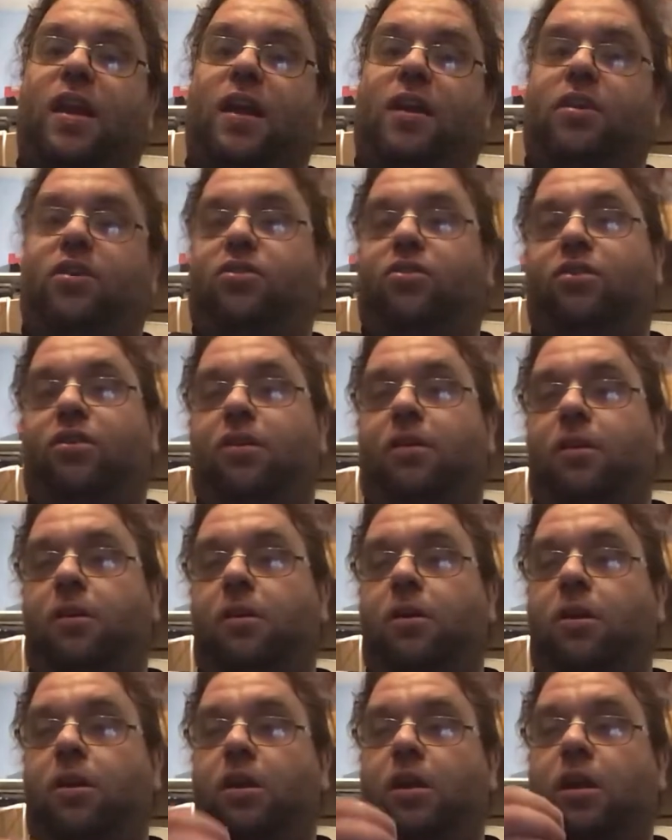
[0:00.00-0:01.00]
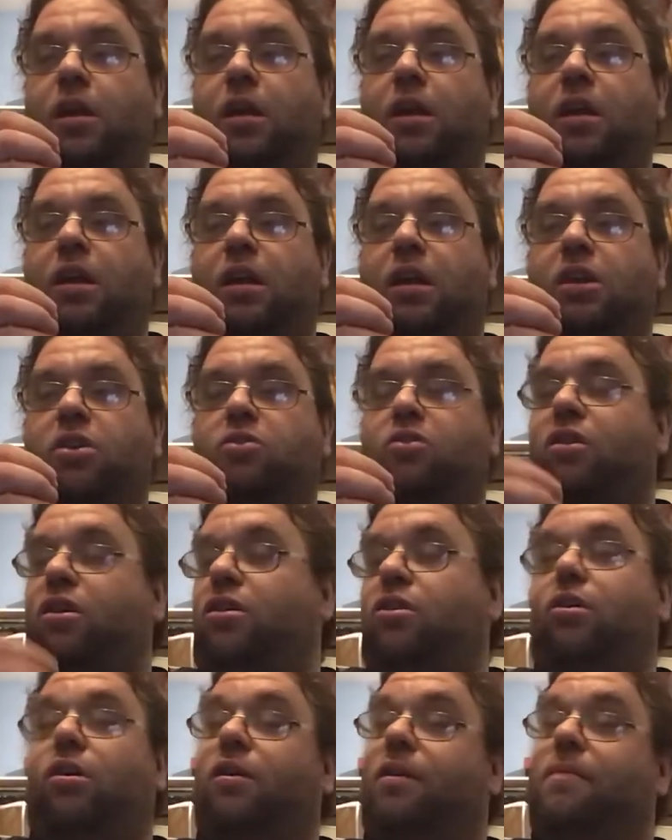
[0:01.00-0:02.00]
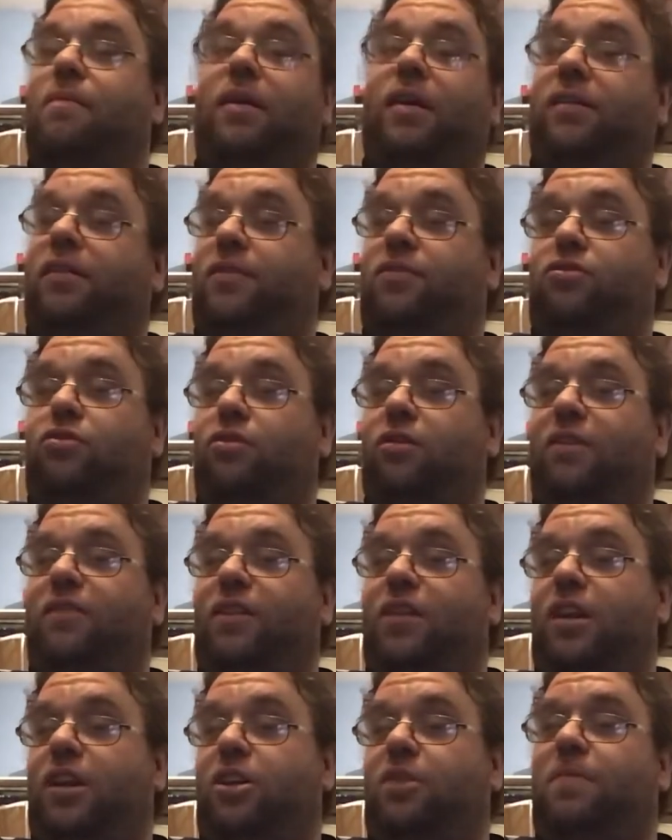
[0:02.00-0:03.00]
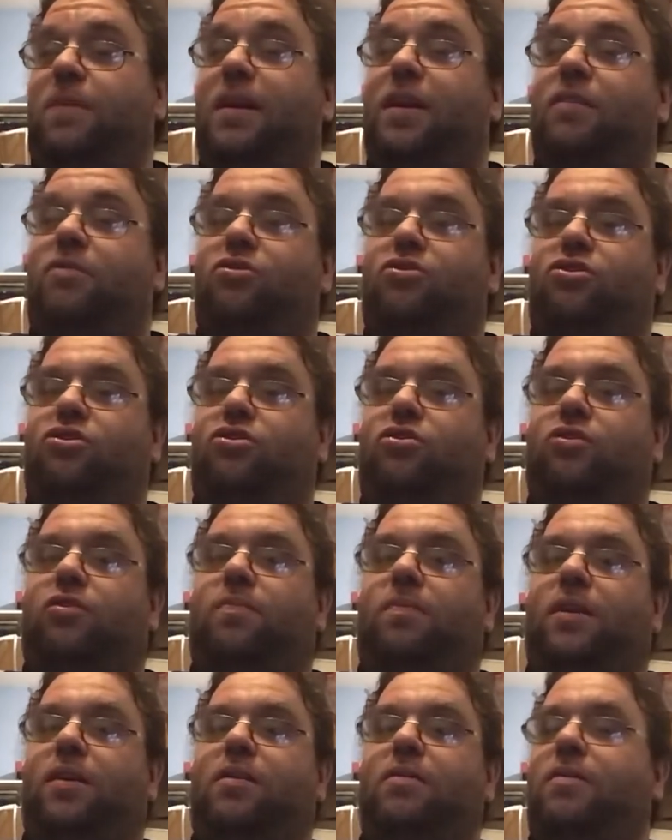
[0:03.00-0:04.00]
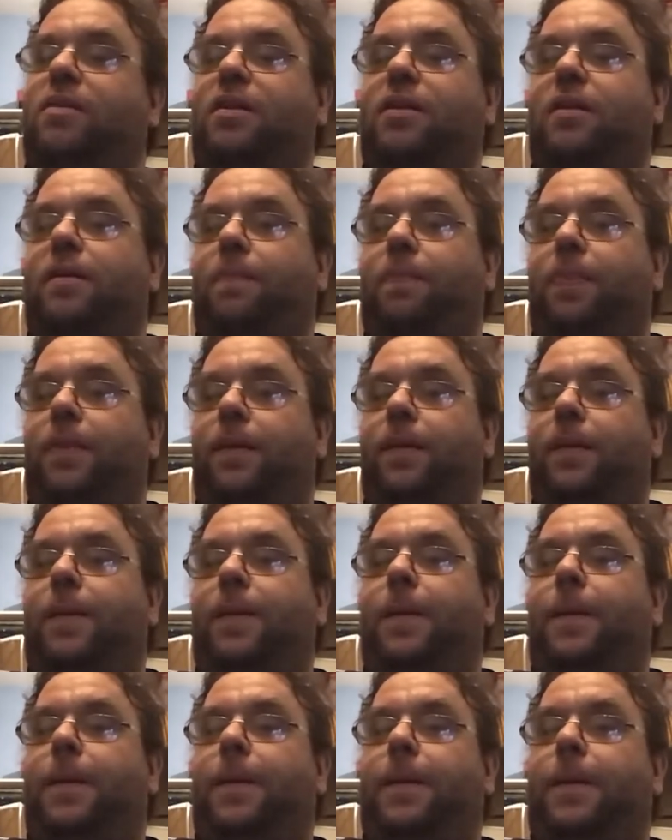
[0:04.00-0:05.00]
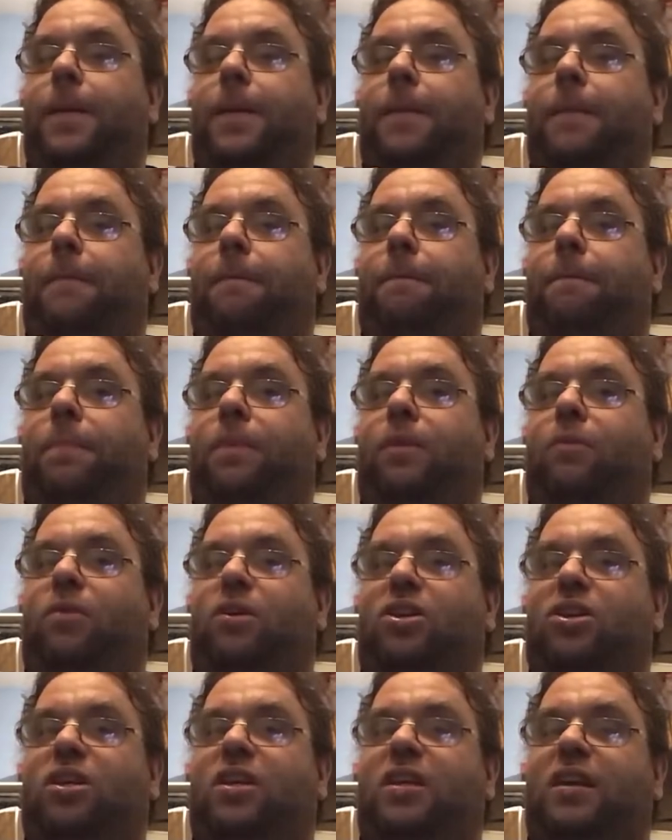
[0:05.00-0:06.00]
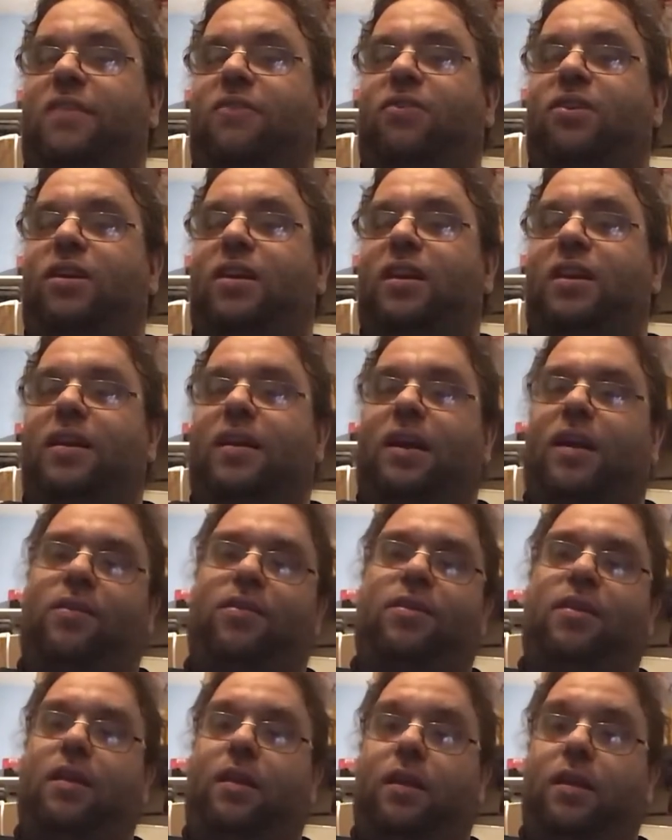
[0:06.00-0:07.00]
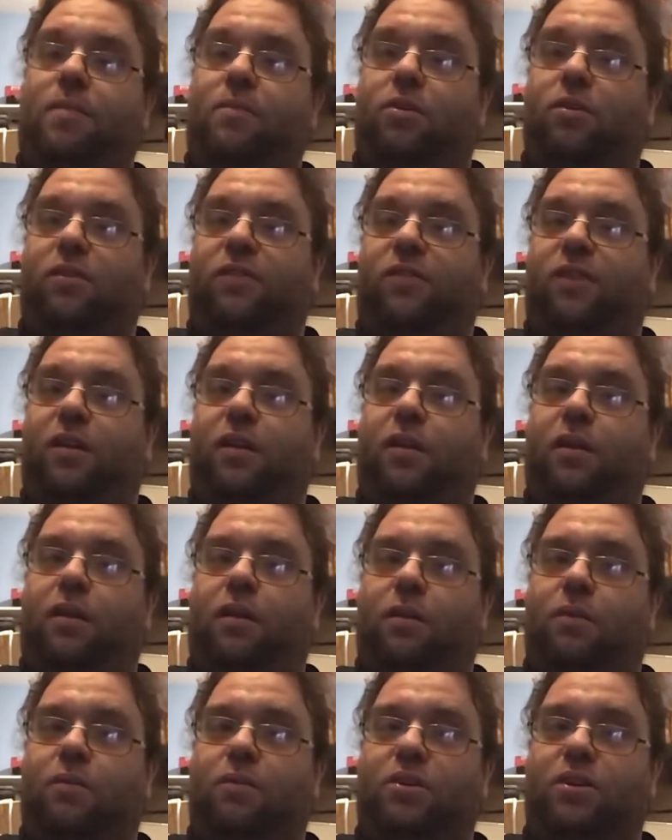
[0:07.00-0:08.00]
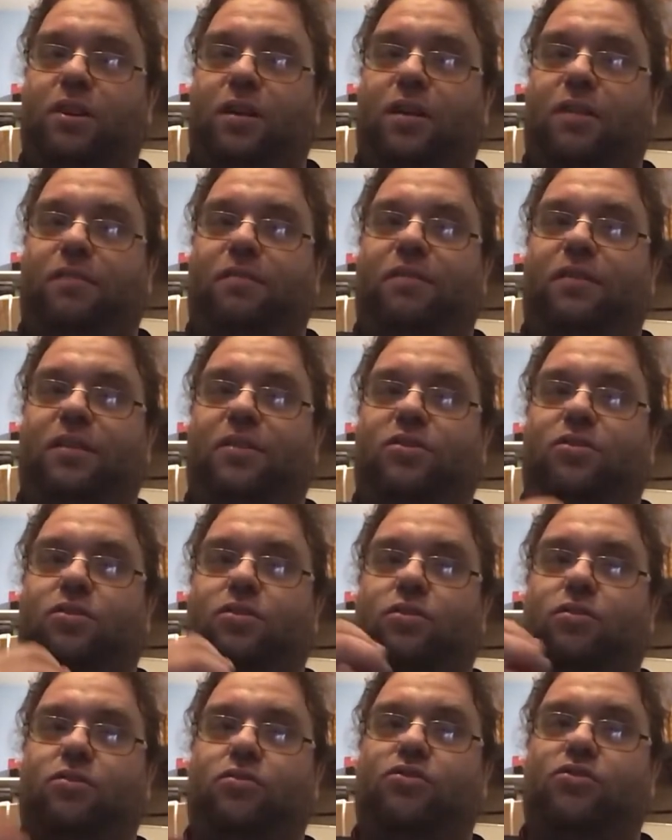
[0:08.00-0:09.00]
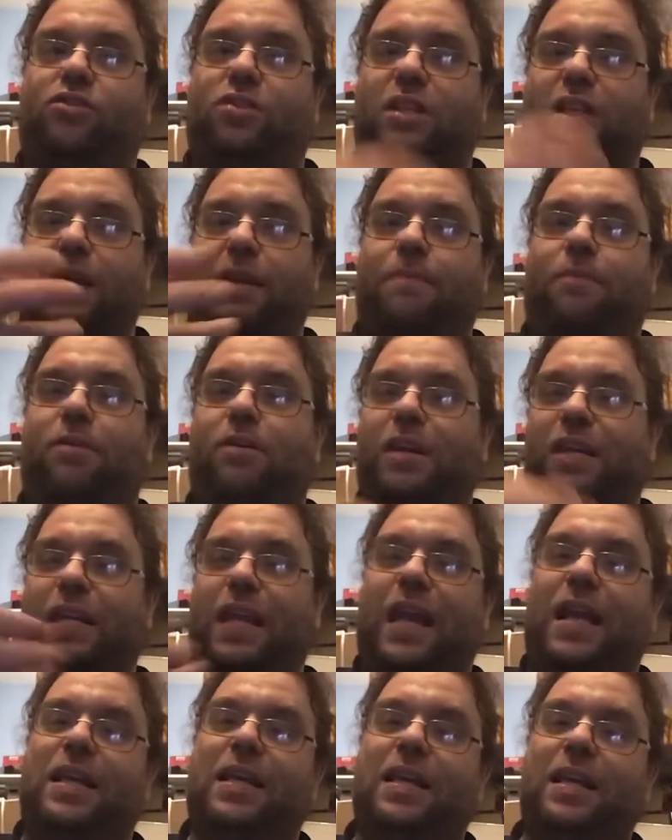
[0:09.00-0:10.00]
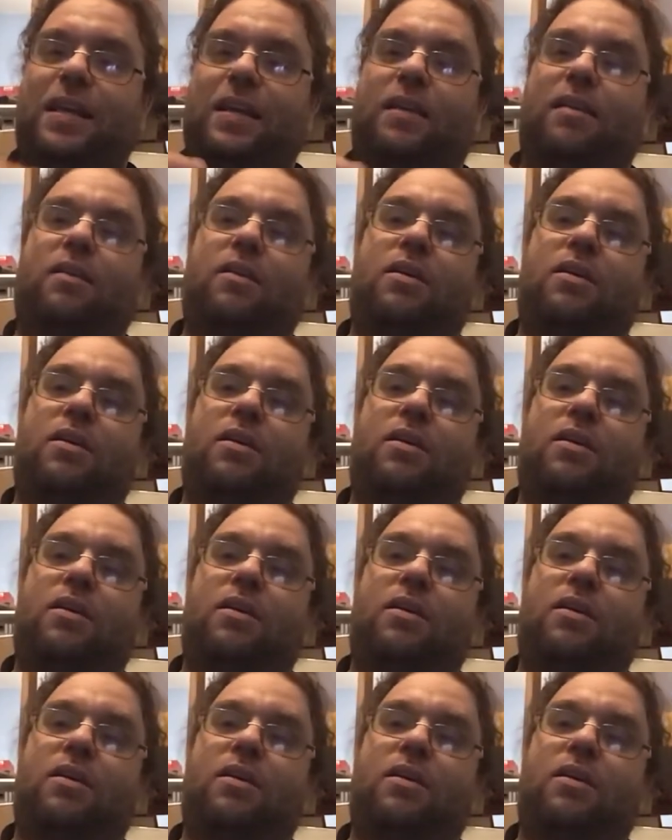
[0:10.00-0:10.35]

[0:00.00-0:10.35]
it done, you can knock a massive chunk of its HP out just by doing that. Which, given that it adds the elite modifier, which allows it to just keep on gaining,